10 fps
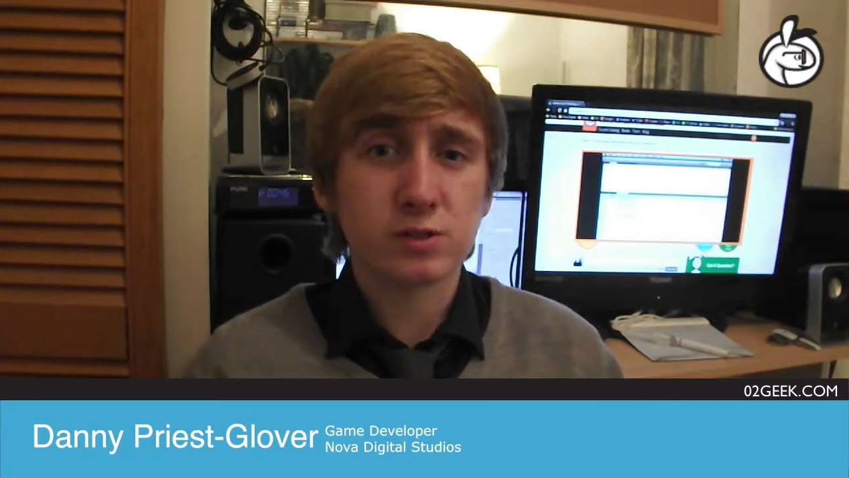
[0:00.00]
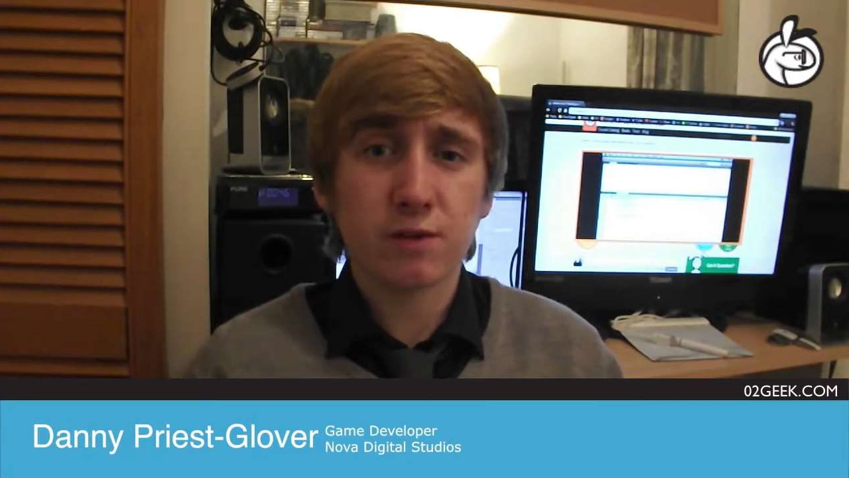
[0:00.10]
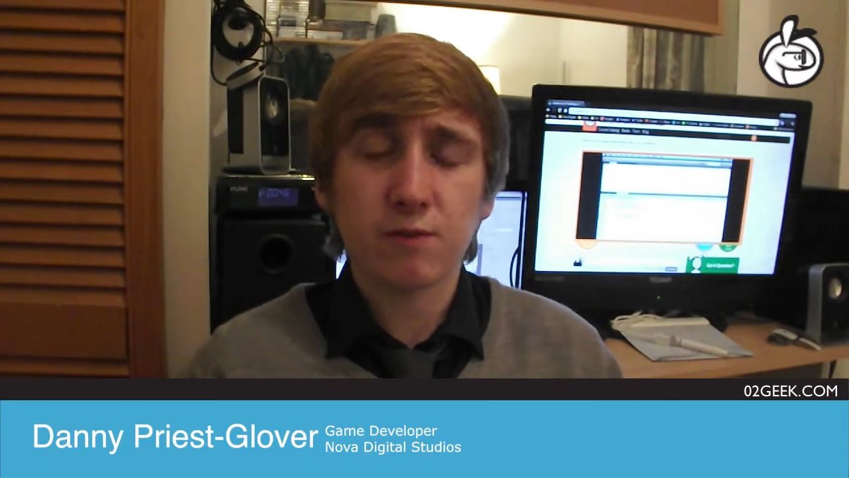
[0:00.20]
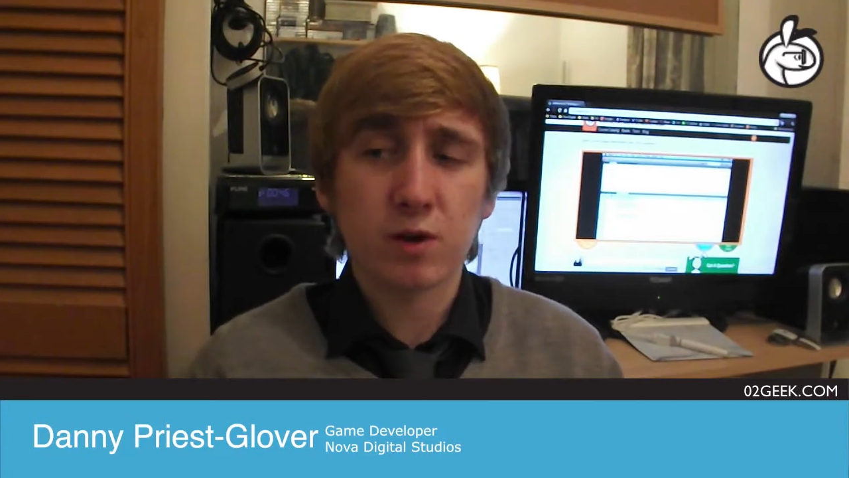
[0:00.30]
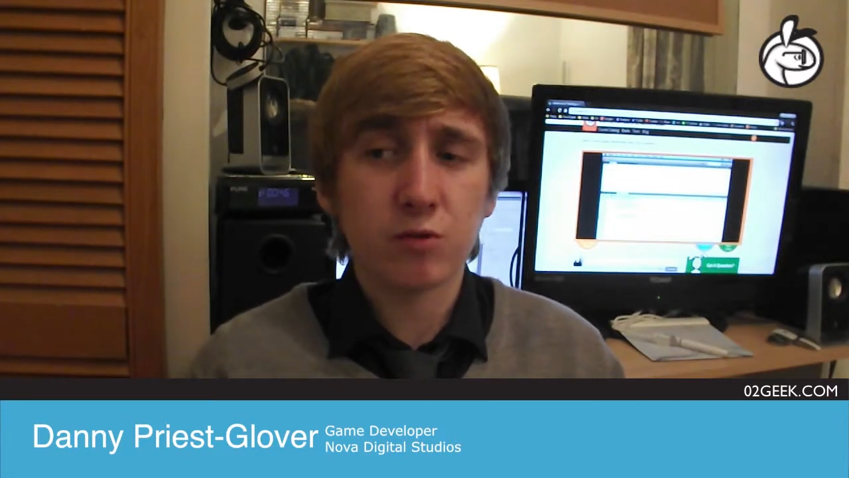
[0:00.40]
I
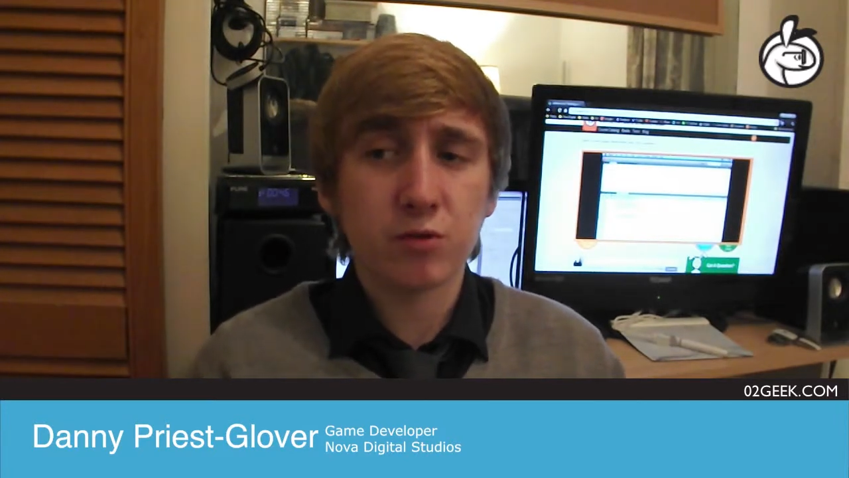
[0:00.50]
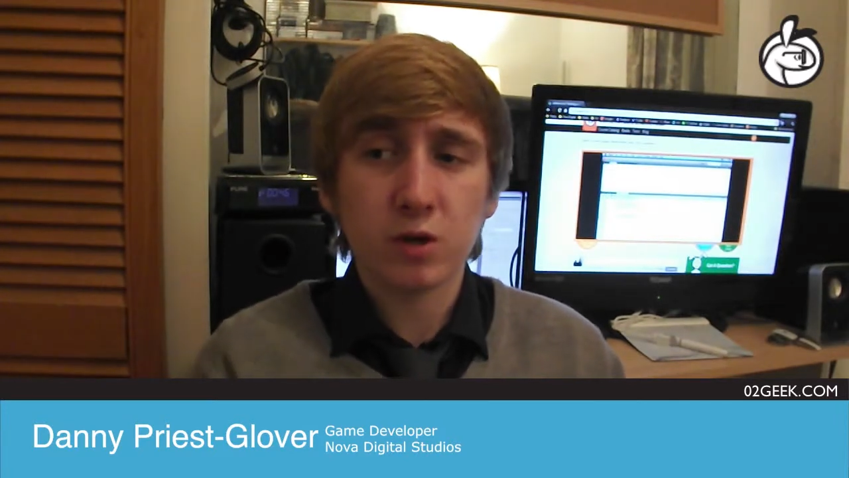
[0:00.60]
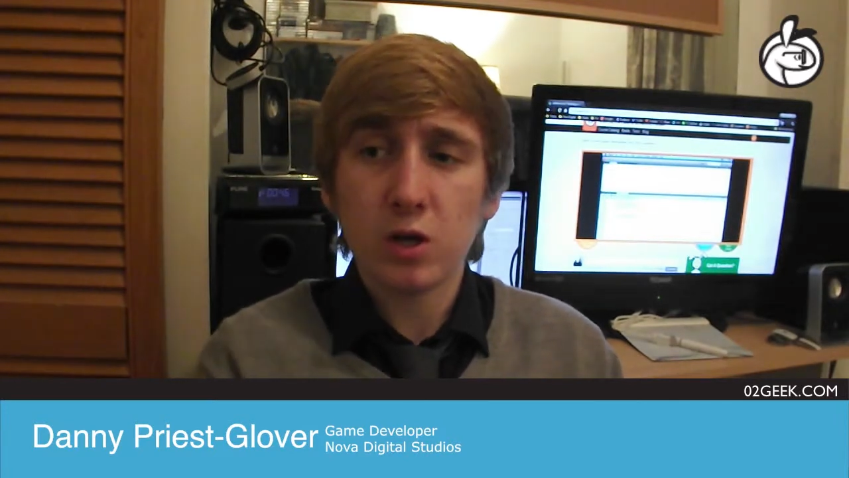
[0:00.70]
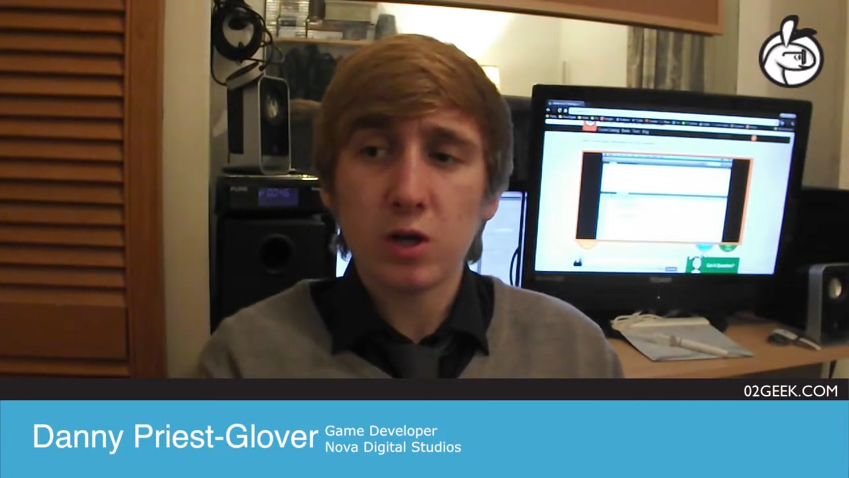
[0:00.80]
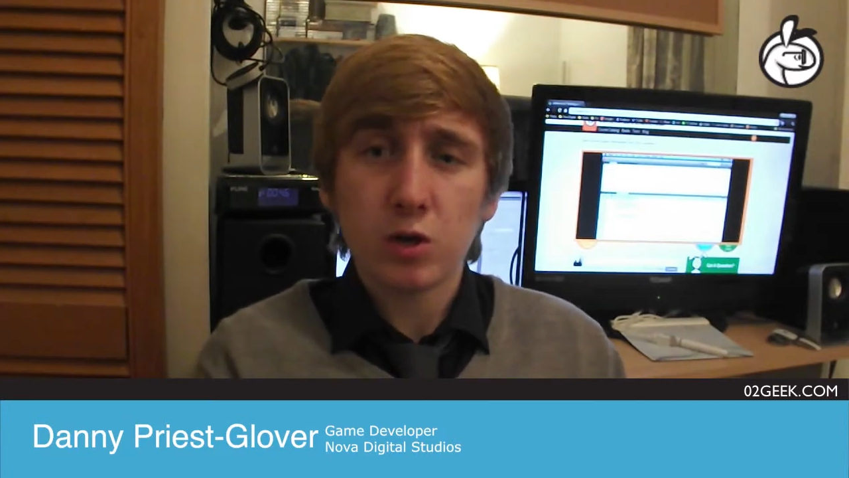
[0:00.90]
found
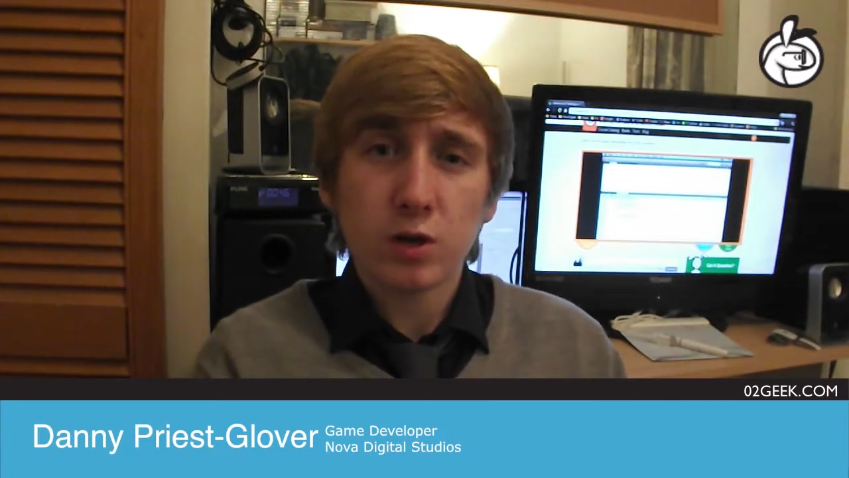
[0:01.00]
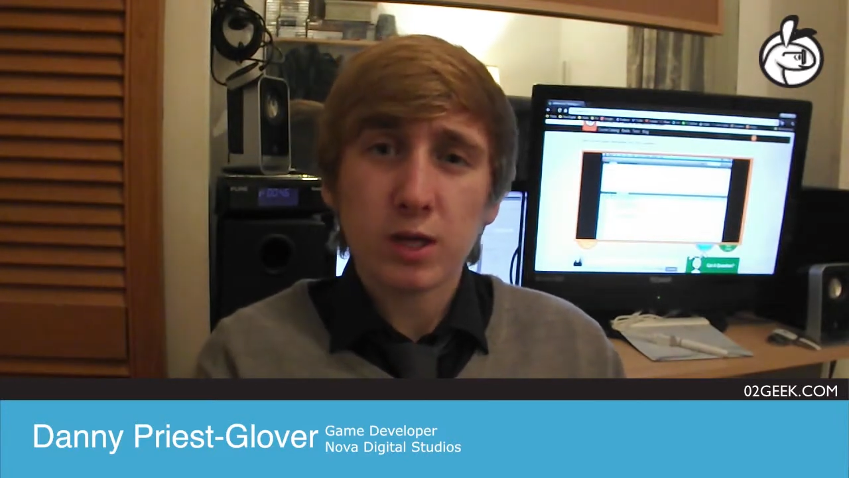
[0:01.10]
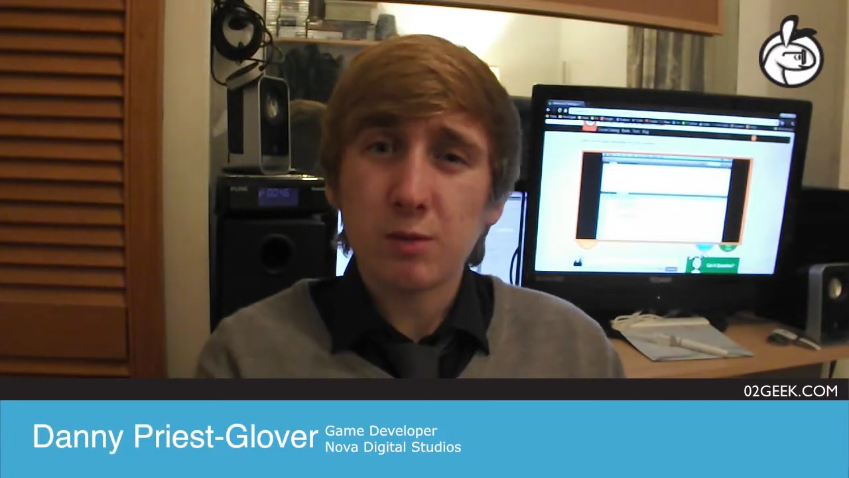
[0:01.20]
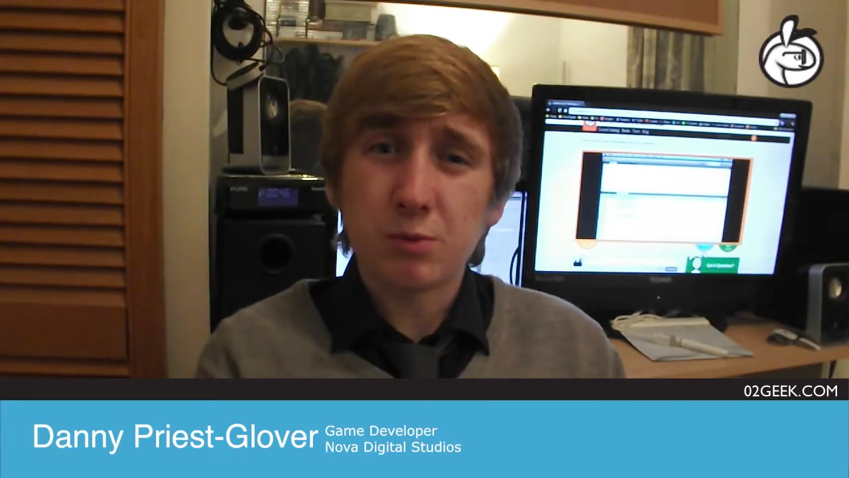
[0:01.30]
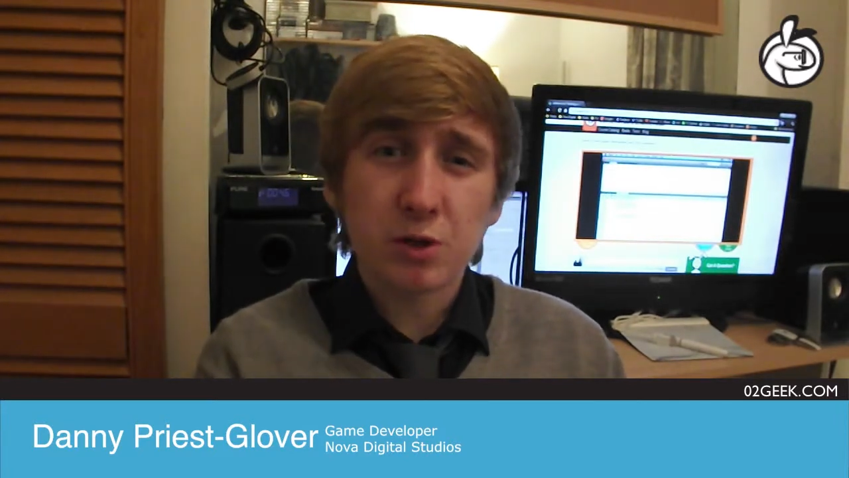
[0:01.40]

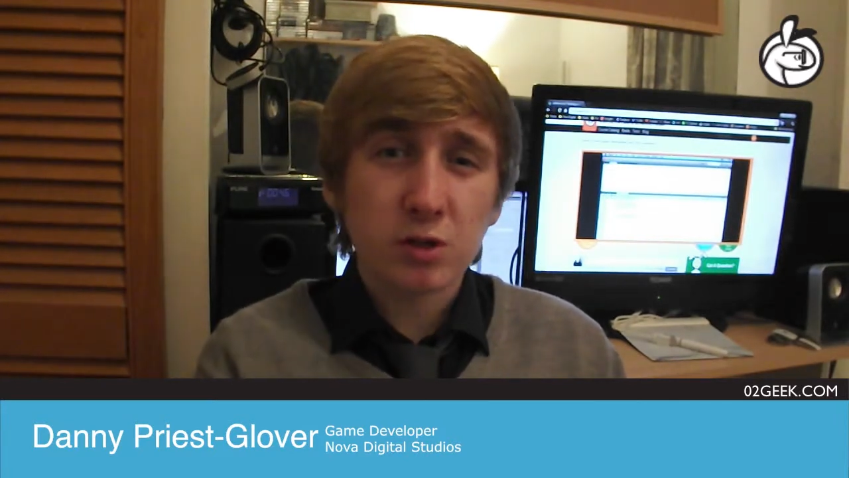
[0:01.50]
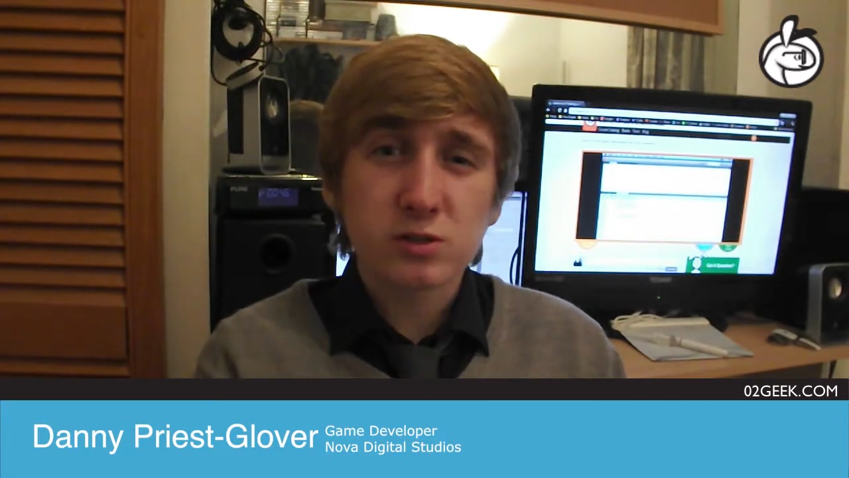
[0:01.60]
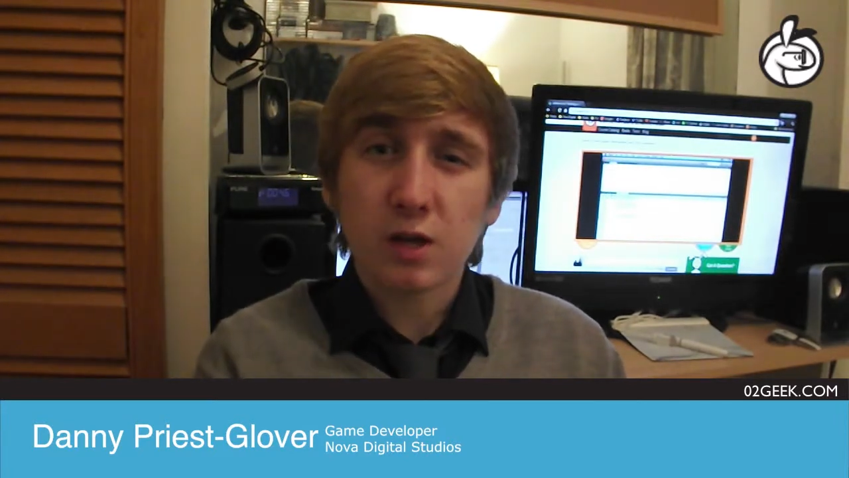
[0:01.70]
ebooks,